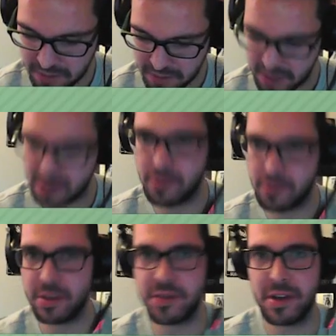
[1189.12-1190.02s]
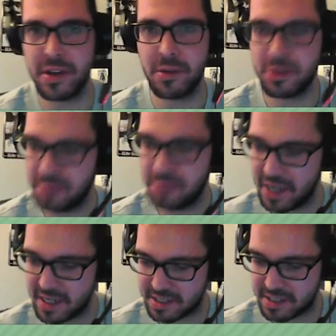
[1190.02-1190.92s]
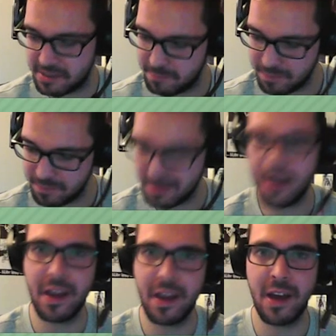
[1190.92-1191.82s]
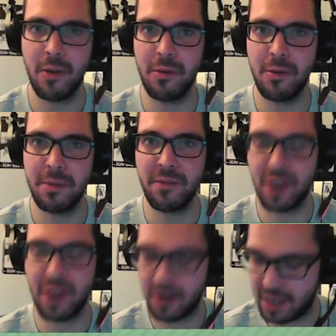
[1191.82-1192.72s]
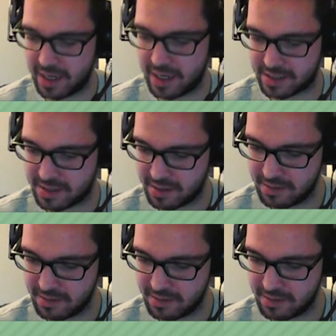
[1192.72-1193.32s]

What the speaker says: record for this video, which would be nice. Be very nice.